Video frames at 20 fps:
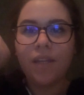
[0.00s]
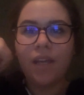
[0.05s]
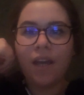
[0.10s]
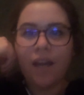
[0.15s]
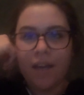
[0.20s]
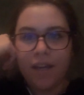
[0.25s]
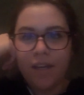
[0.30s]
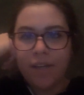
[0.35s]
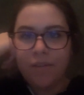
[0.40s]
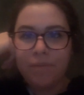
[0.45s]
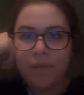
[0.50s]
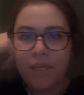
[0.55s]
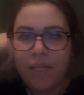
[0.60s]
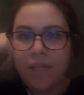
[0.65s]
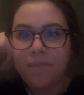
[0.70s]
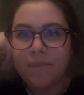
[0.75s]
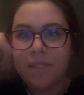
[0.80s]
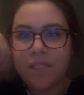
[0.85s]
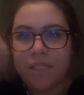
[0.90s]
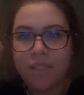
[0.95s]
Hi, my
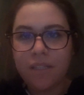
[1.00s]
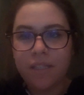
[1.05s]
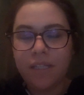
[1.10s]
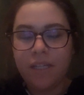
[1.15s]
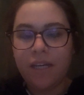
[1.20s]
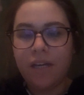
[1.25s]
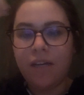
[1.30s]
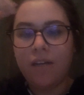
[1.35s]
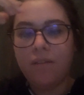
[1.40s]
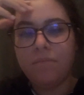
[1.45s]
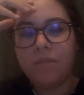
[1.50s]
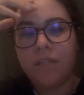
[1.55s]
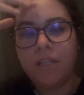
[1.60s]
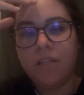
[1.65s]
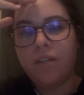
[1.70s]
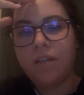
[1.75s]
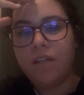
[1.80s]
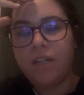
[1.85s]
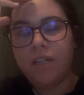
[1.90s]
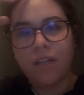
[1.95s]
name is Leah
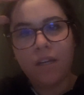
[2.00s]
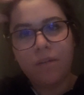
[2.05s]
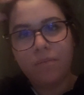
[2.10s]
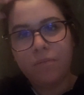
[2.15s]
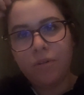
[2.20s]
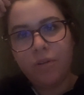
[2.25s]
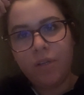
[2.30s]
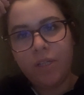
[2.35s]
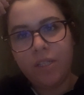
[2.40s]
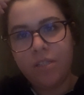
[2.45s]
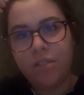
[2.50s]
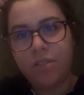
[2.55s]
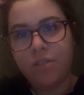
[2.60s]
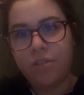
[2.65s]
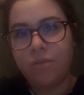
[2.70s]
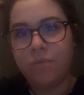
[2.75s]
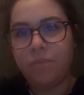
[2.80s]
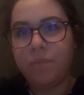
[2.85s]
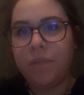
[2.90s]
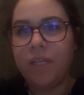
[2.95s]
Miller and I'm going
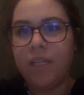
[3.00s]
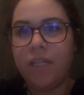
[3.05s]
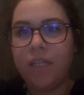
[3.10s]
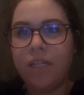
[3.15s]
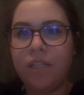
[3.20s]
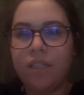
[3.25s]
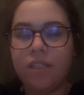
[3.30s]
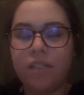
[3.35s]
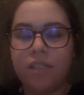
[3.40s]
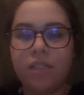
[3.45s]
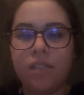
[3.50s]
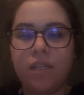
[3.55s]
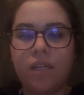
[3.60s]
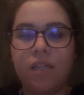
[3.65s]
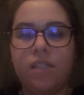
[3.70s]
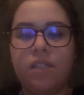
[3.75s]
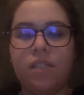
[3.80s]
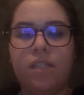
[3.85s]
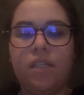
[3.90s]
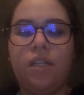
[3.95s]
to be
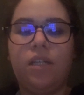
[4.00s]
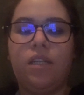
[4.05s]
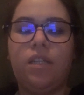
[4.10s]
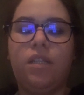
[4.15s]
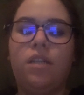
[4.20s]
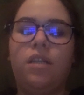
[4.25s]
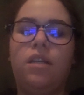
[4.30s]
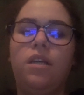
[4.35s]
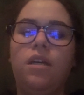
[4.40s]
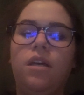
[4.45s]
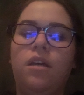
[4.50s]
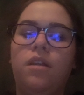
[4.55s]
discussing